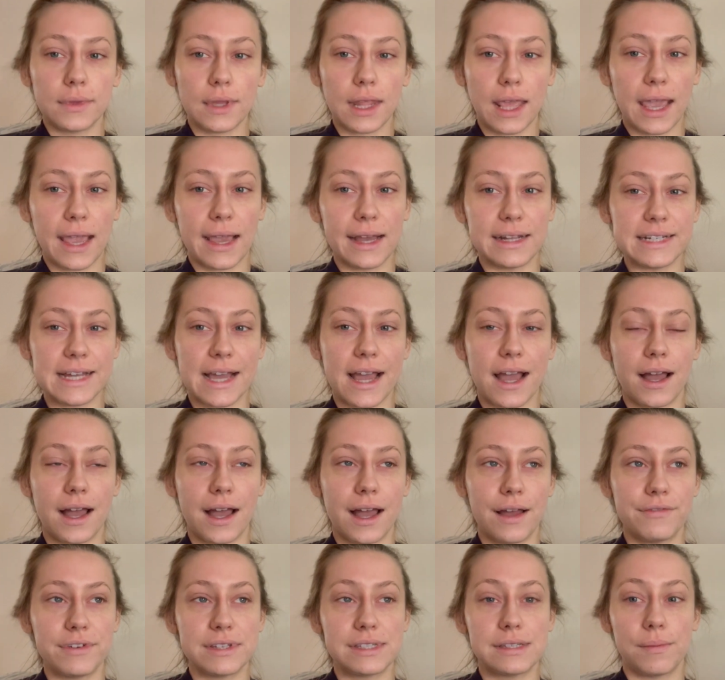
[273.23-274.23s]
and I
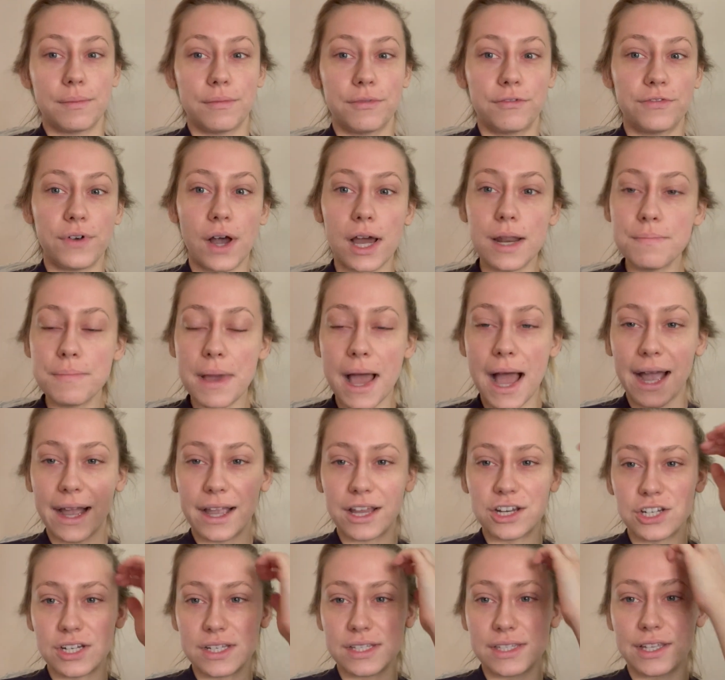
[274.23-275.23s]
have some fun
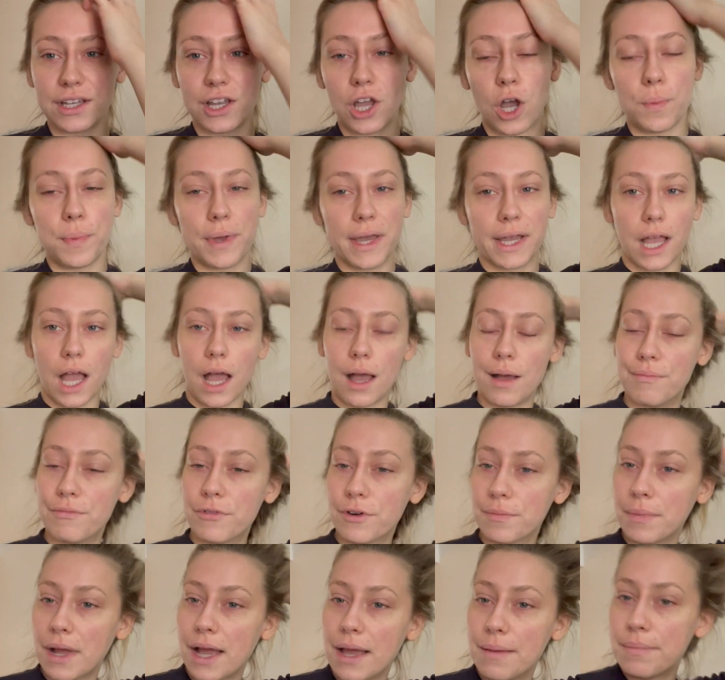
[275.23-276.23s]
packages to go pick up from
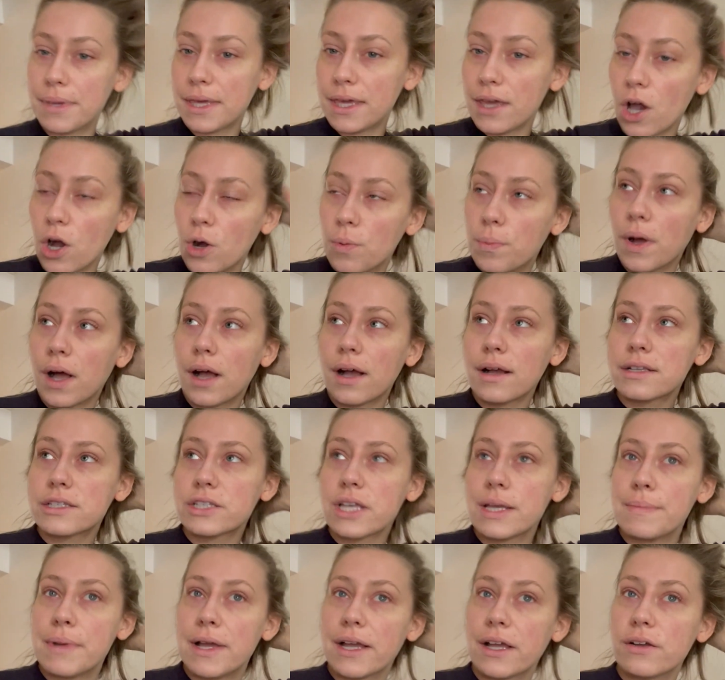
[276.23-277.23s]
my PO box. I
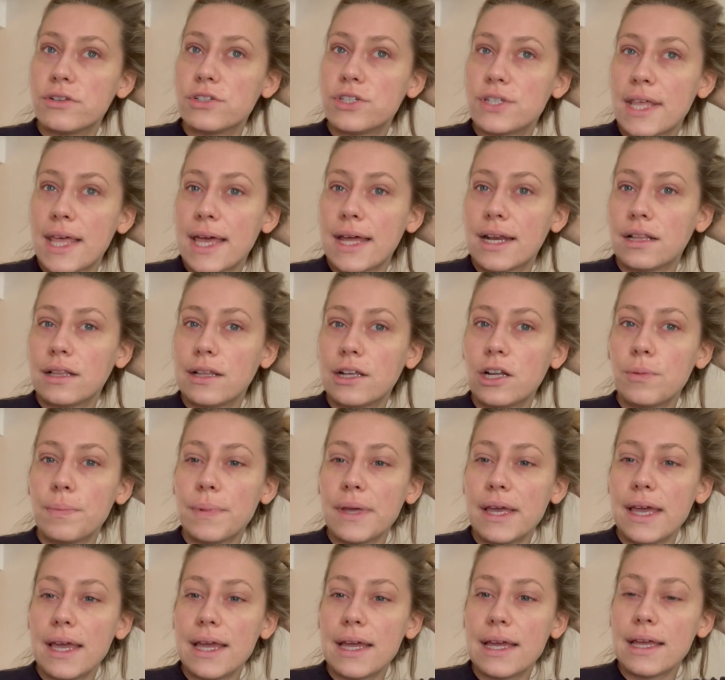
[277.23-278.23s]
might go do that in a little
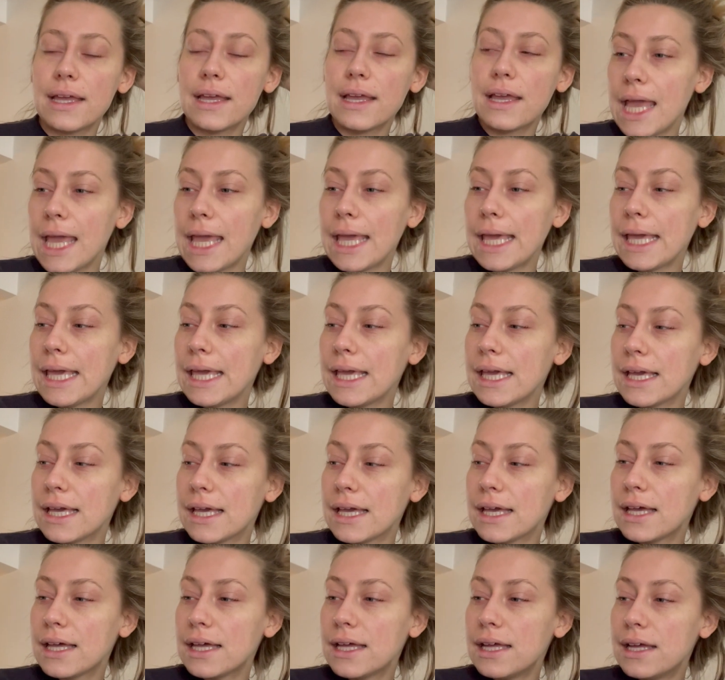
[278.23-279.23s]
bit.
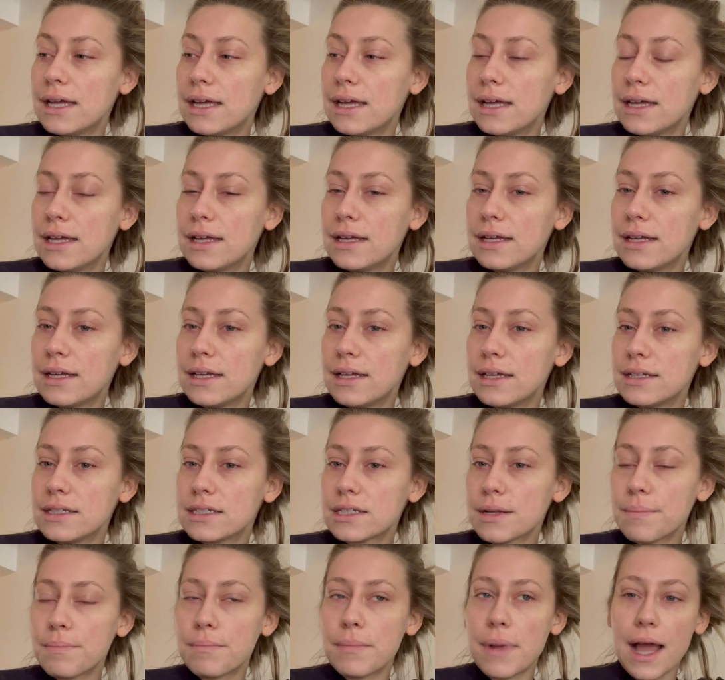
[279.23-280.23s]
And
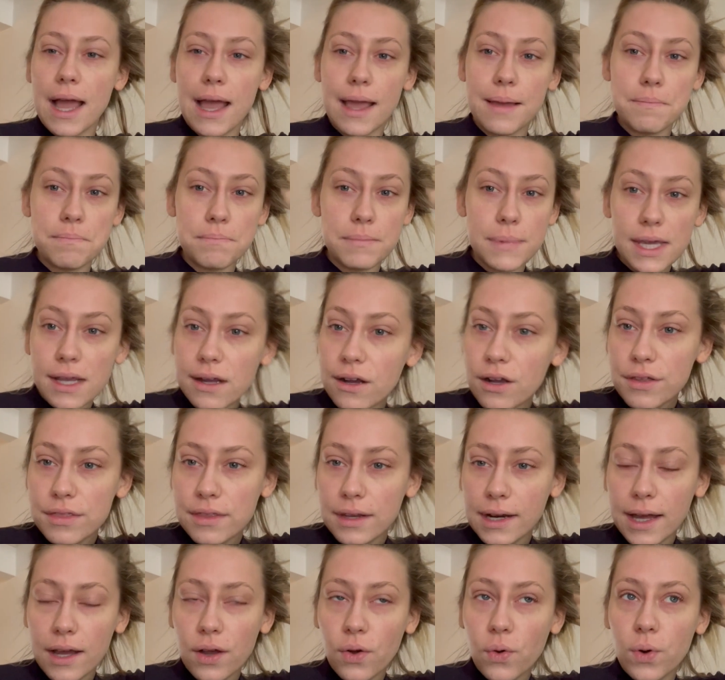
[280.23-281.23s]
my mirror that
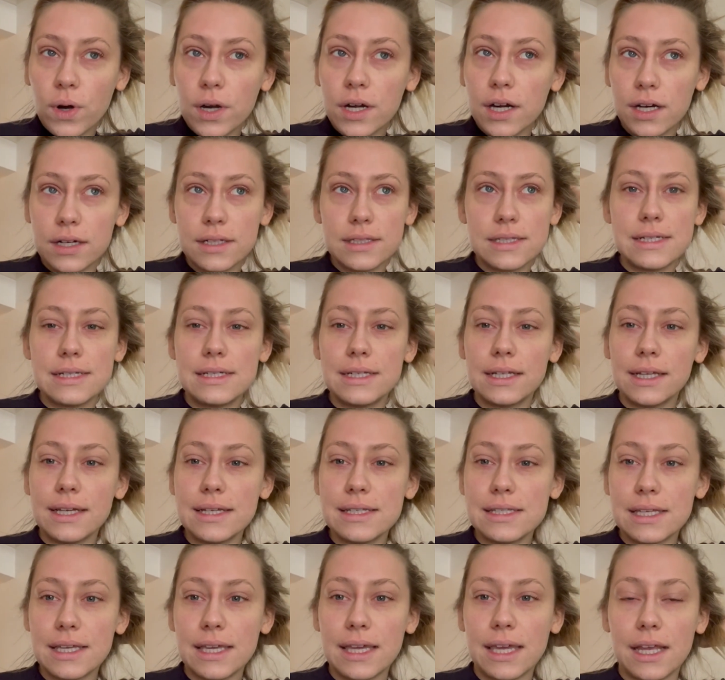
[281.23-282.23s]
I ordered still
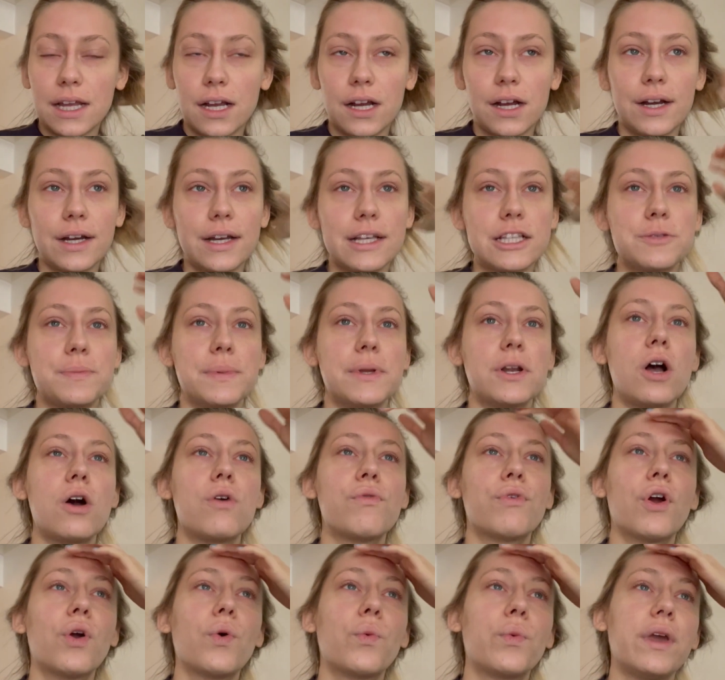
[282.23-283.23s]
isn't here. It's been
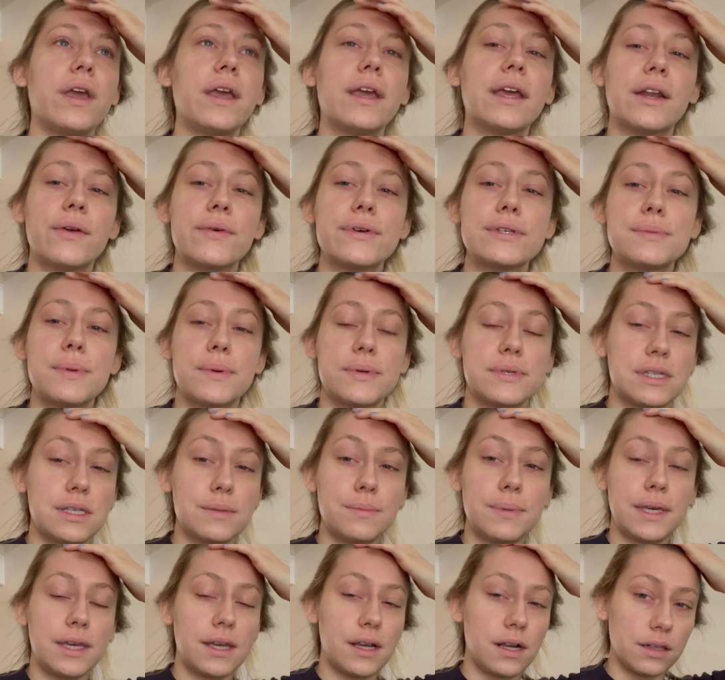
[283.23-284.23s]
over a week, and it was supposed to
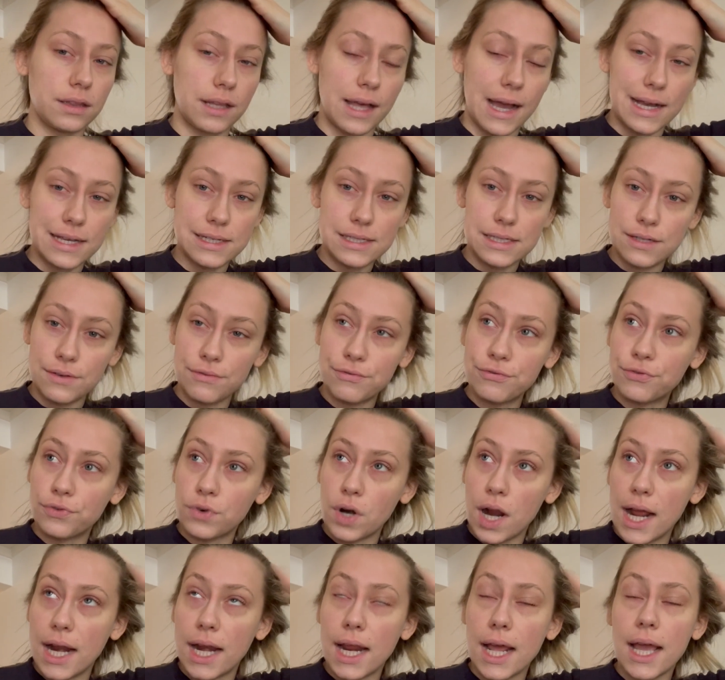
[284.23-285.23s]
be here last
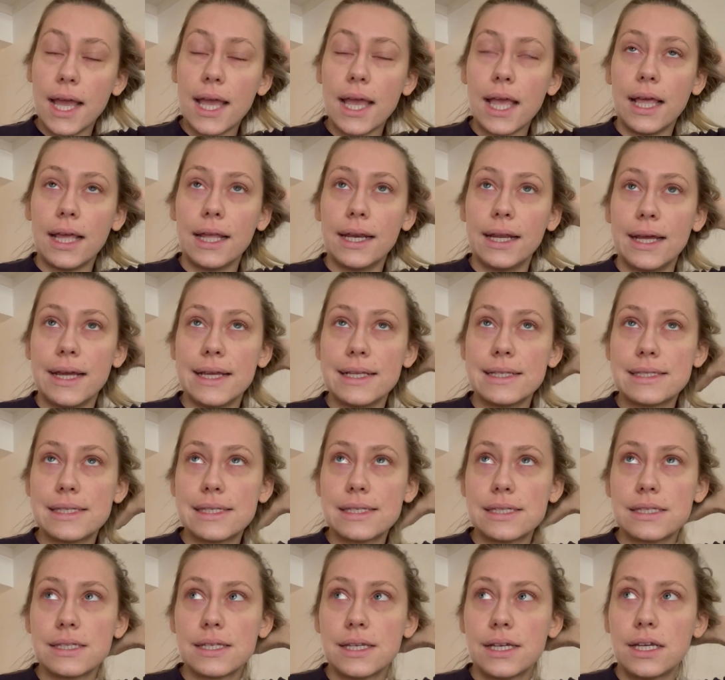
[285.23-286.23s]
Friday, and
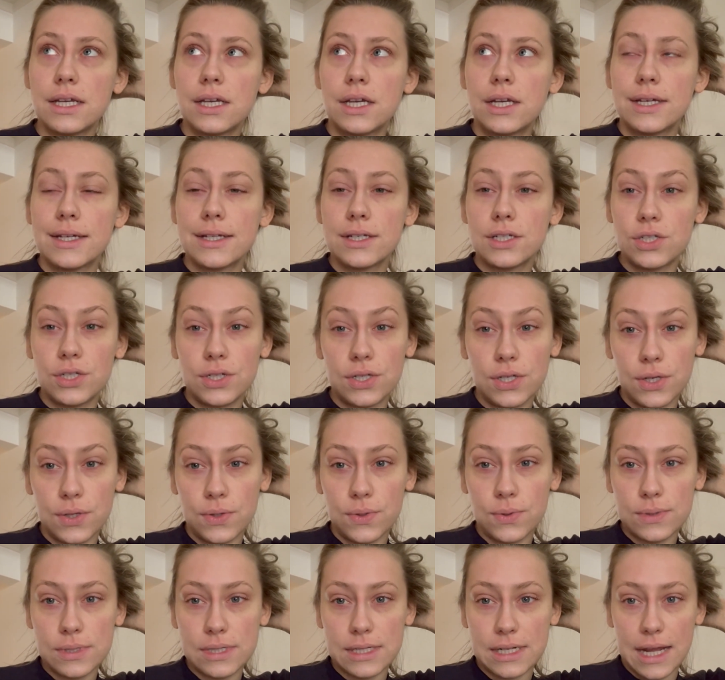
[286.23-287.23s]
it's
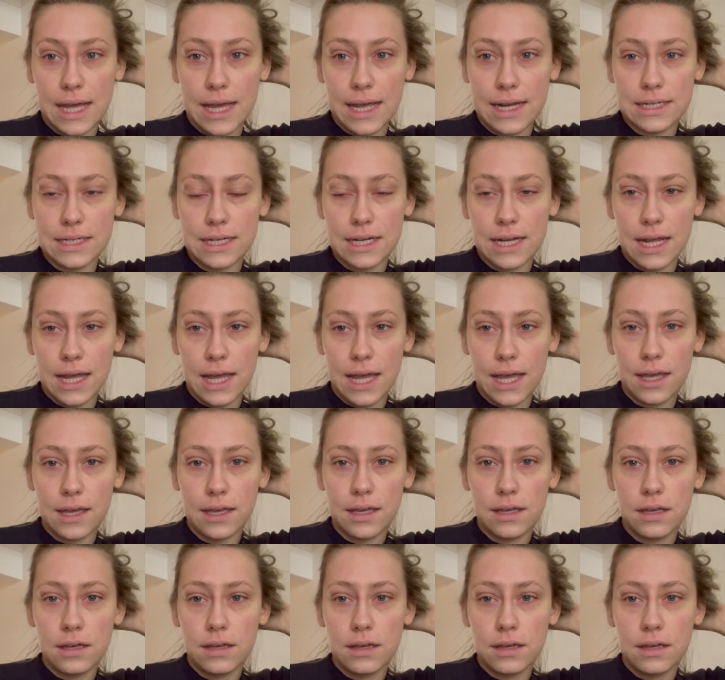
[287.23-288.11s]
Tuesday today,